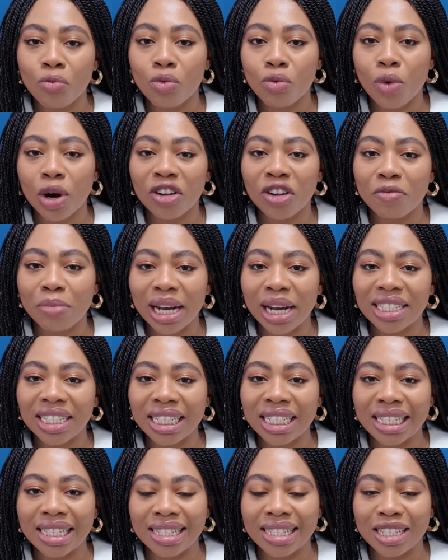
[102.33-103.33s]
one of my
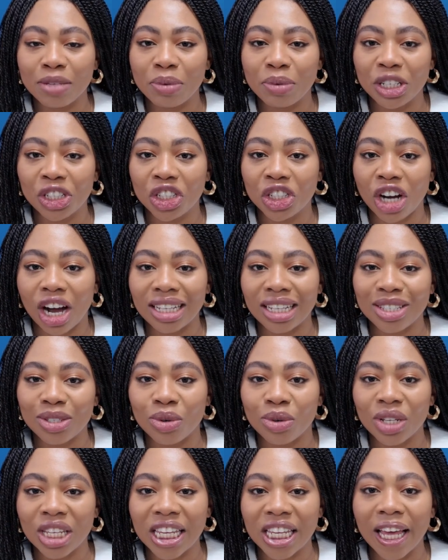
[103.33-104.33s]
days sleeping charts
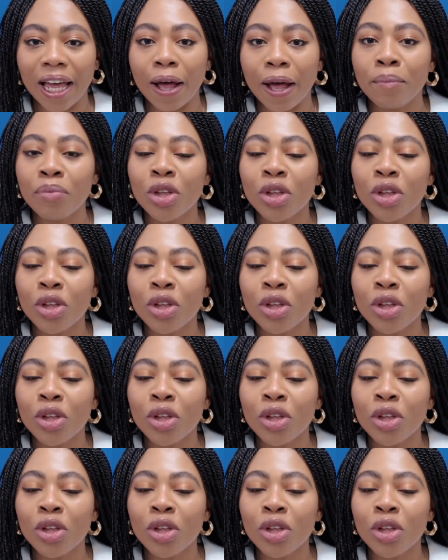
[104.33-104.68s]
on here.